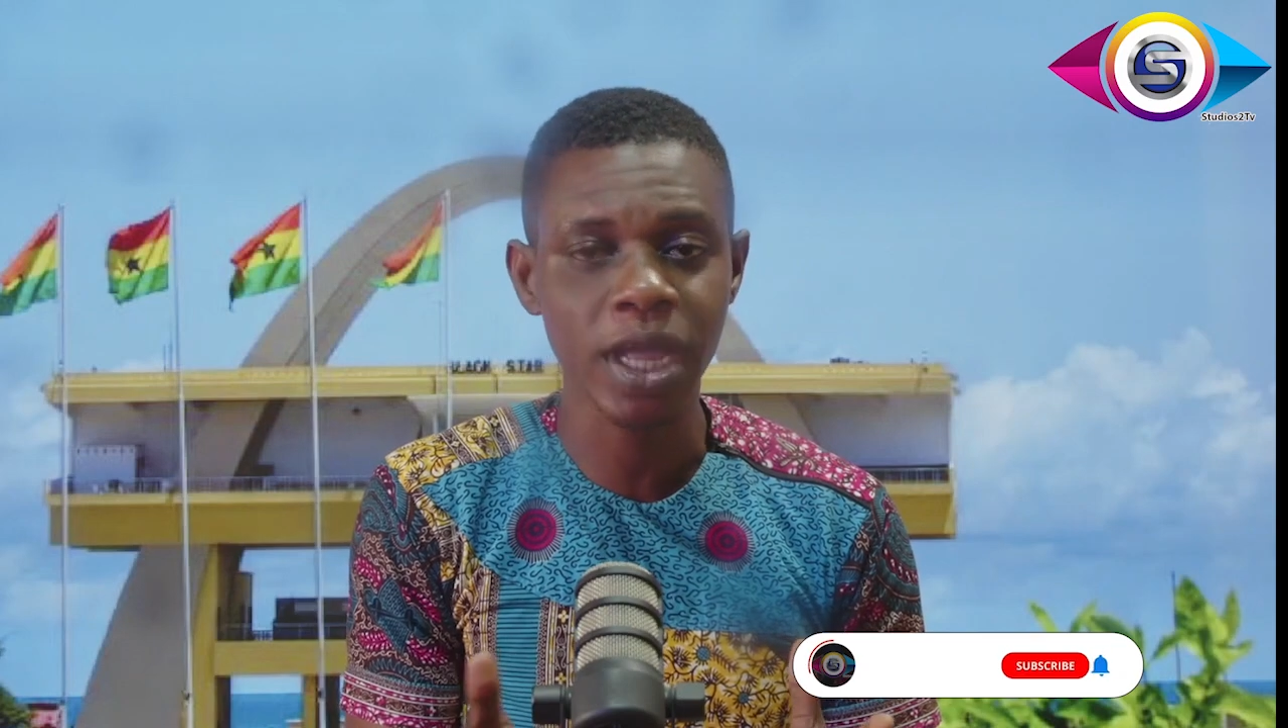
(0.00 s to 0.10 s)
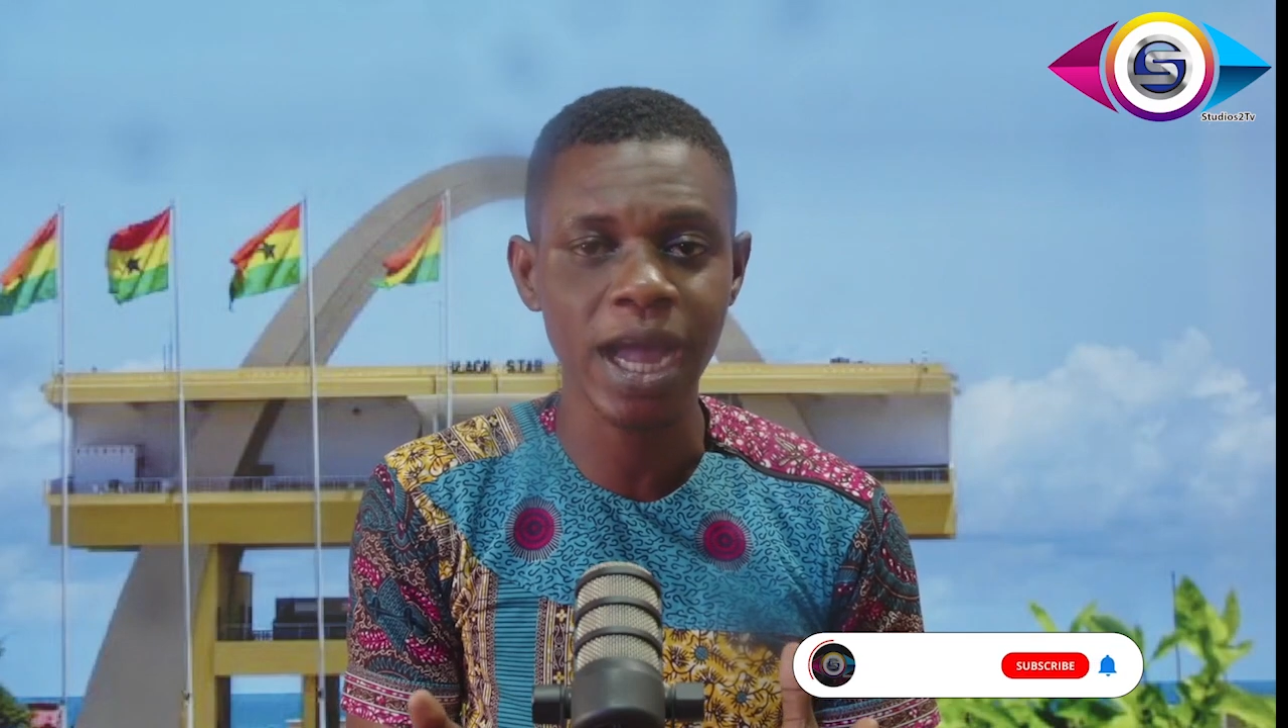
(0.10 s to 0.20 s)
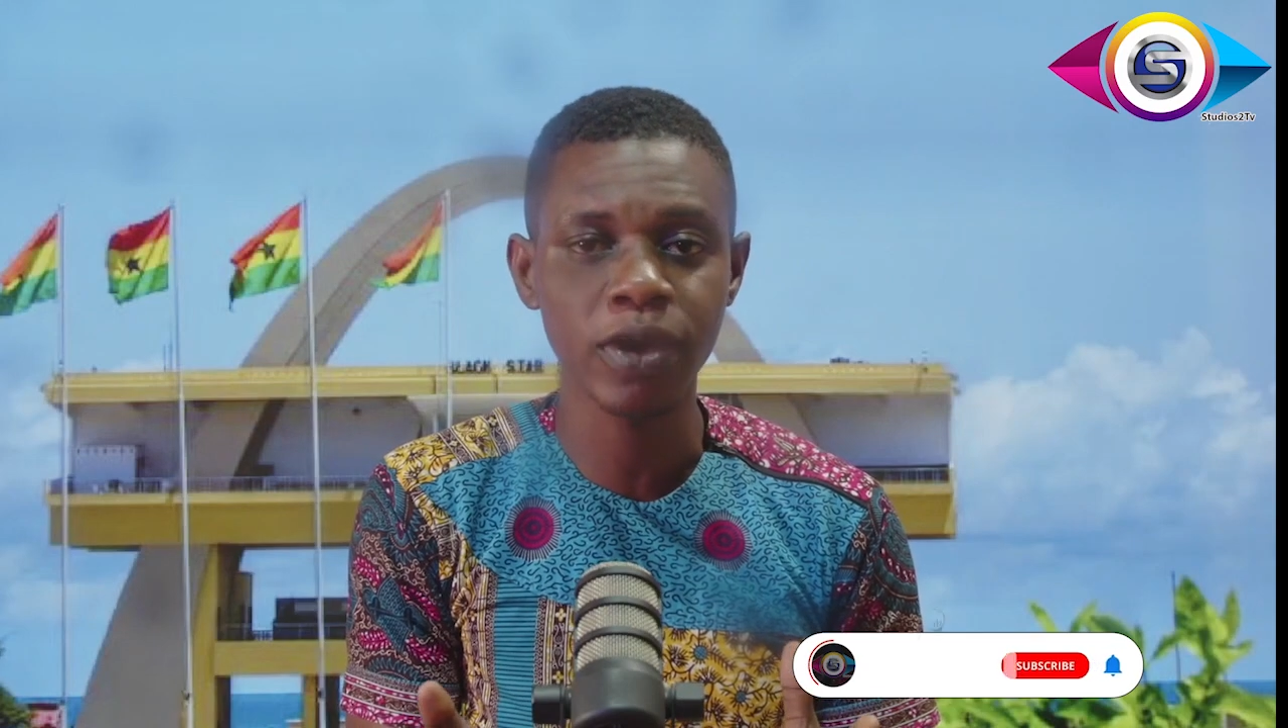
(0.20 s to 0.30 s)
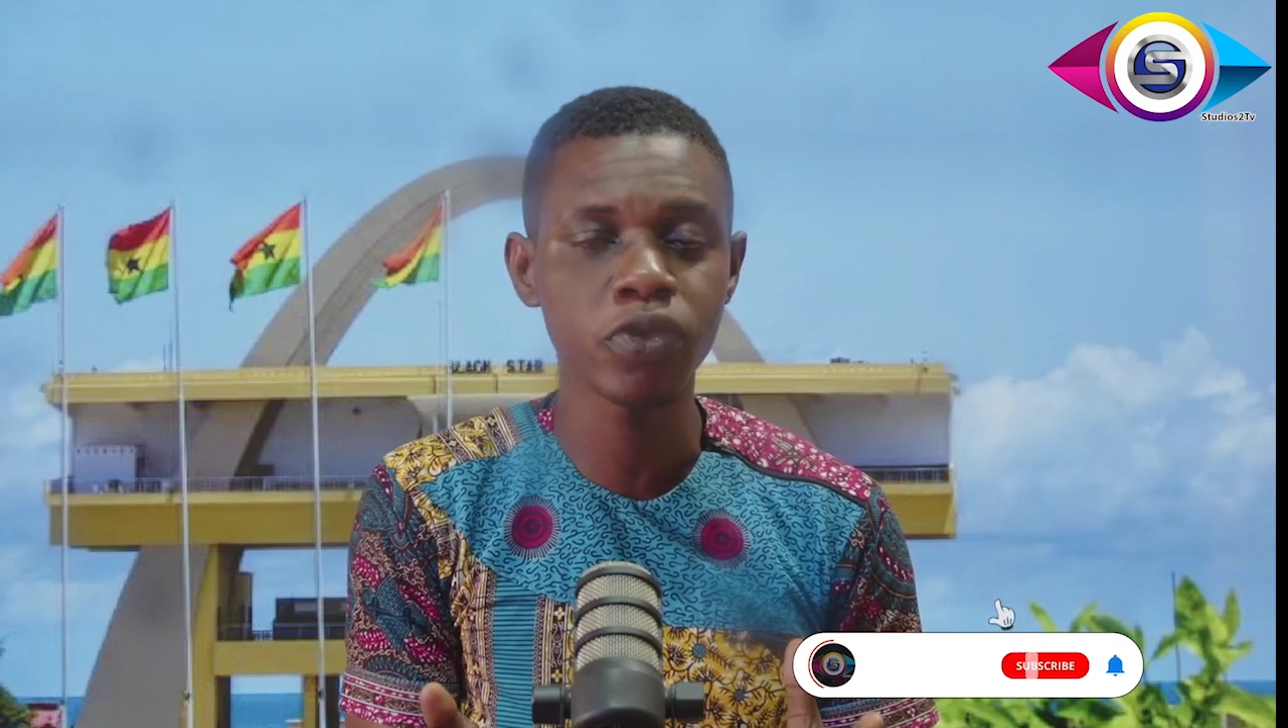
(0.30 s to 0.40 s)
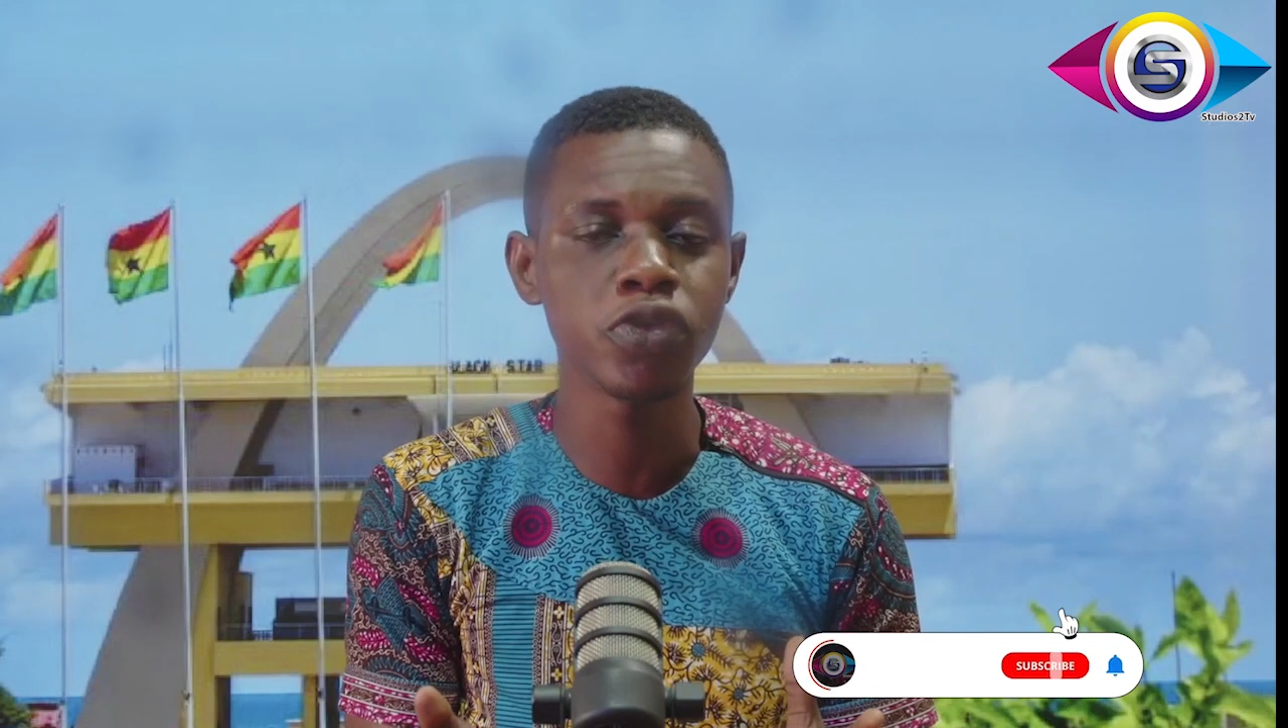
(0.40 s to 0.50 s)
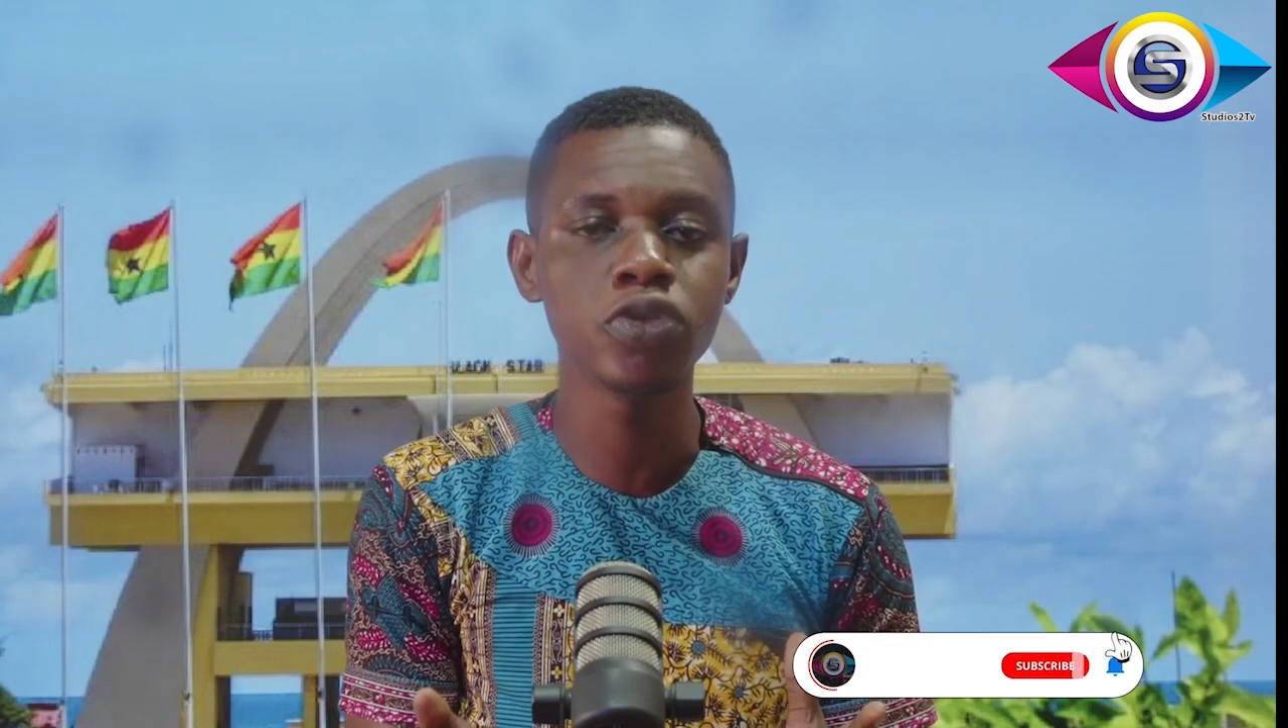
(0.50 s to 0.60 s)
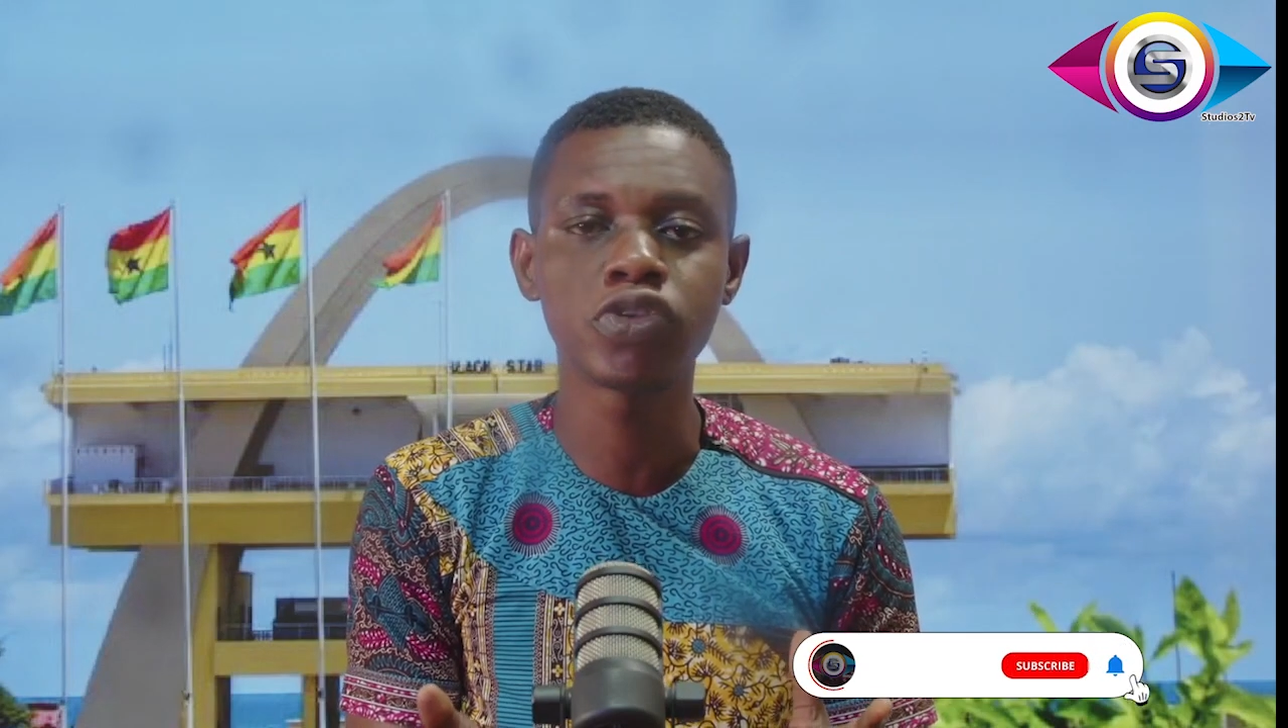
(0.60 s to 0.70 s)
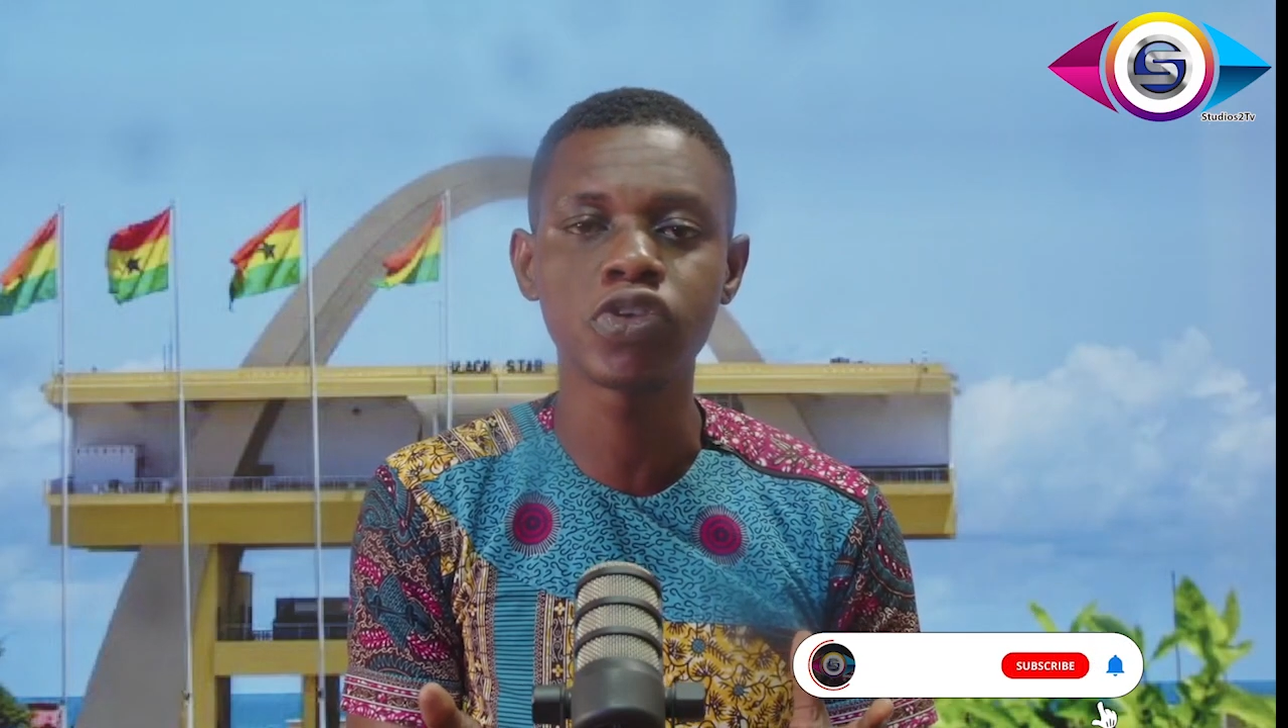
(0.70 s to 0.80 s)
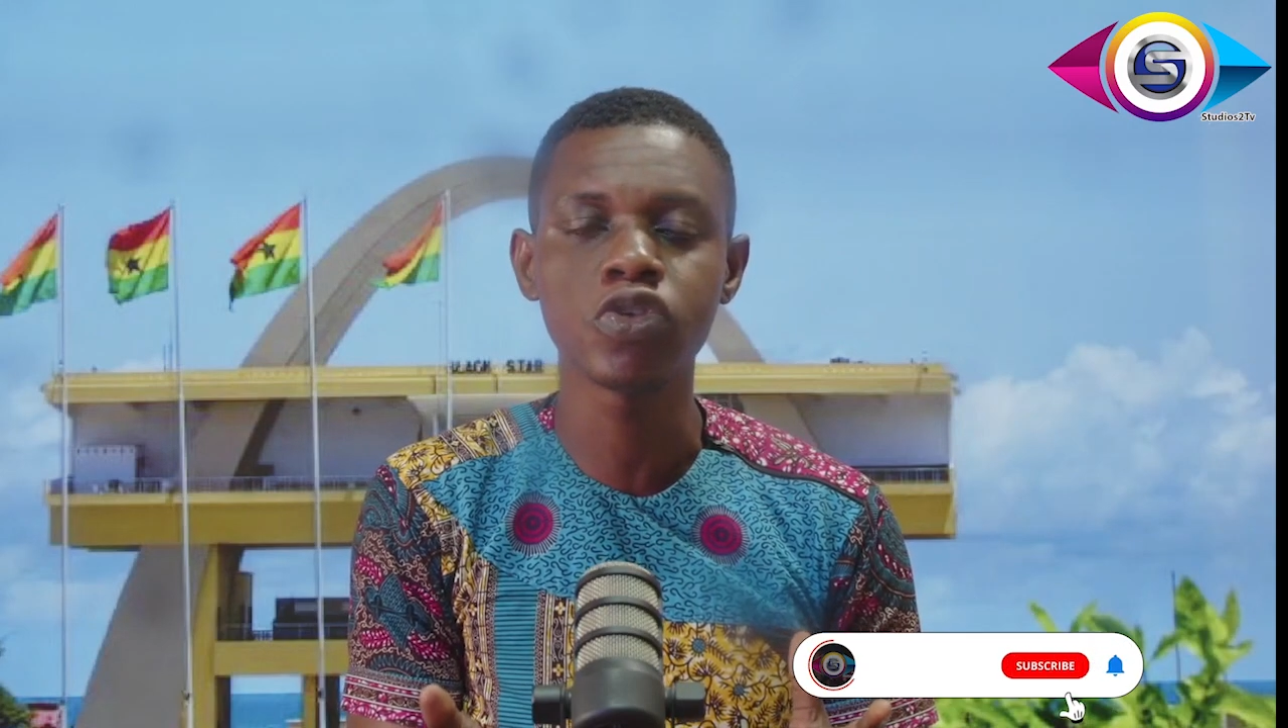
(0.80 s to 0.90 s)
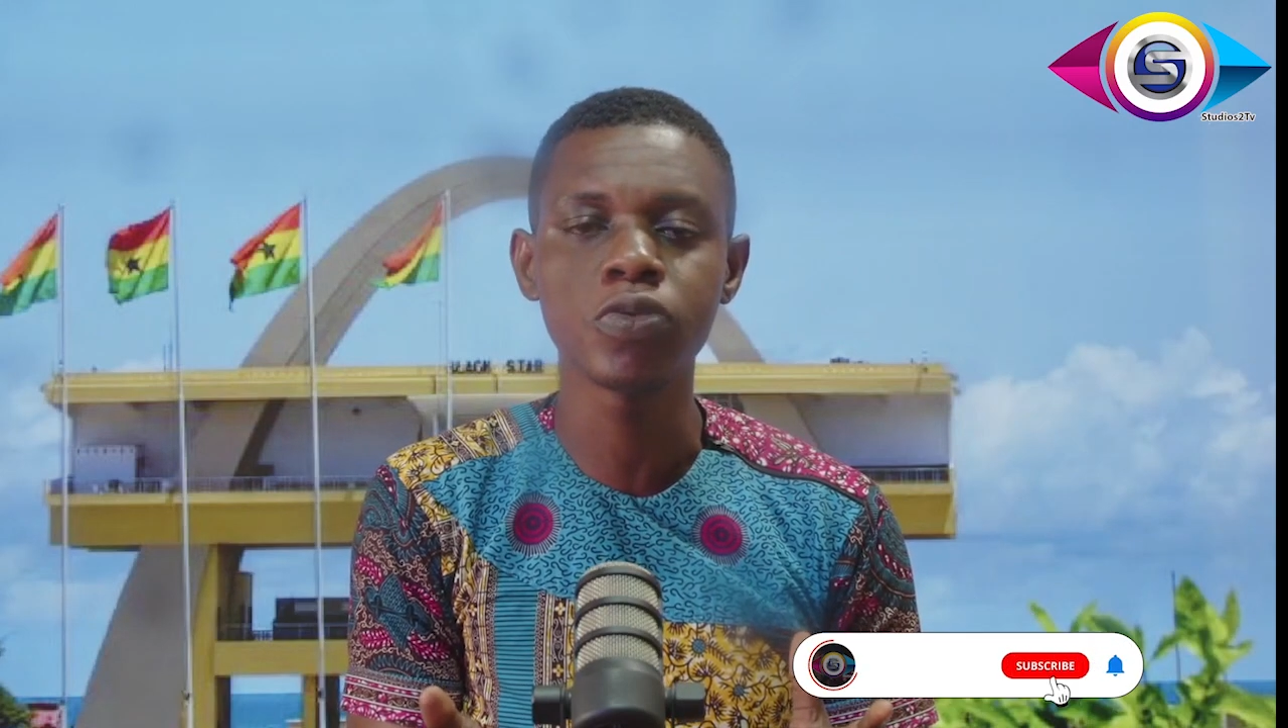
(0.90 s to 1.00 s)
and on
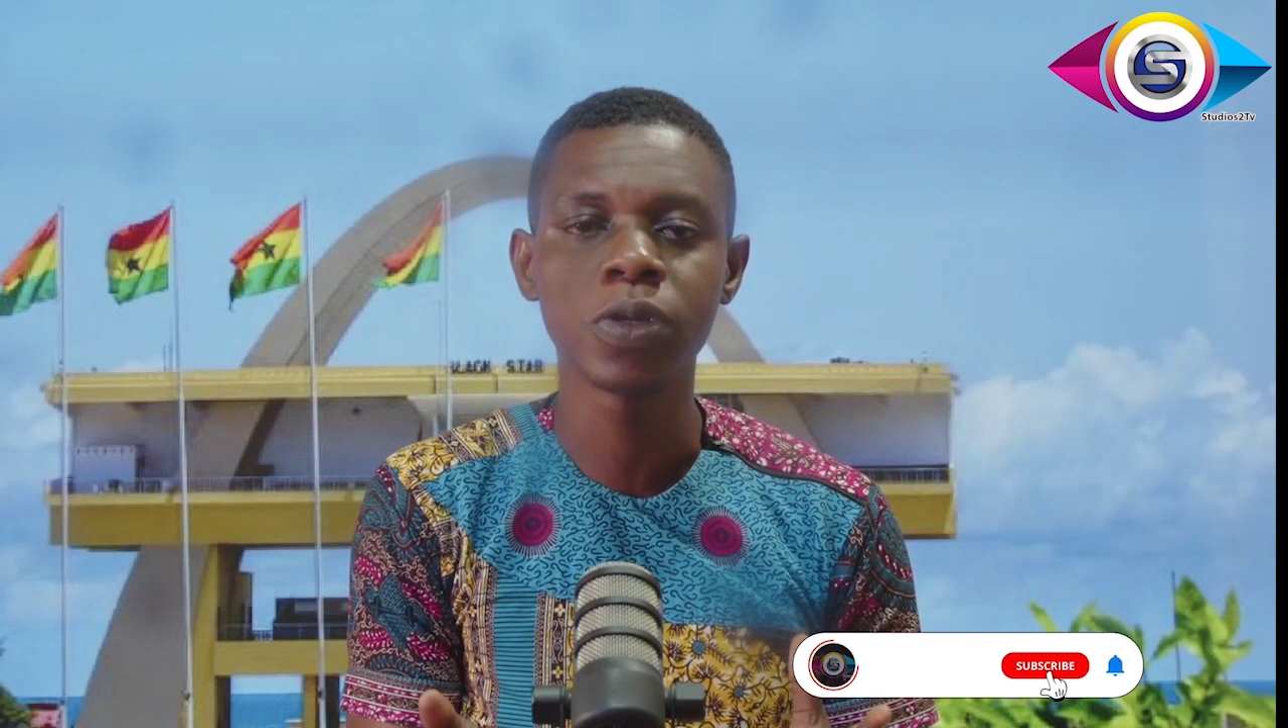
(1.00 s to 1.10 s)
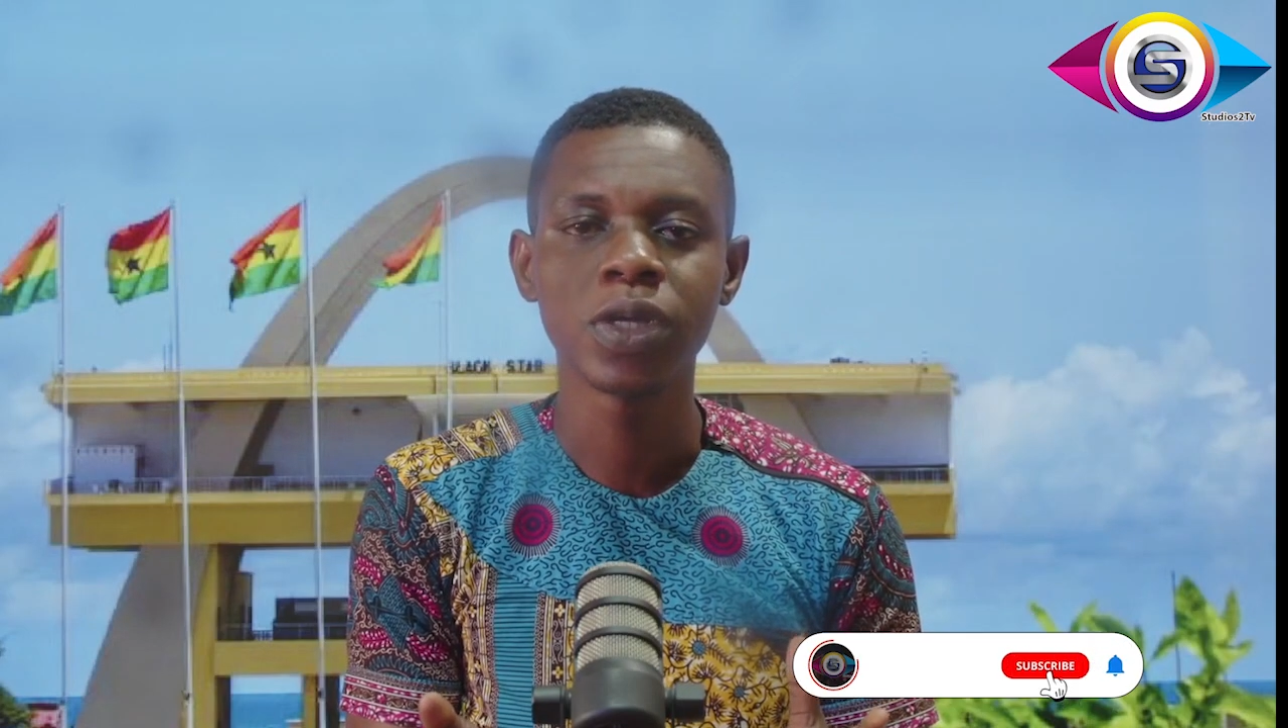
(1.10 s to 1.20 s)
YouTube,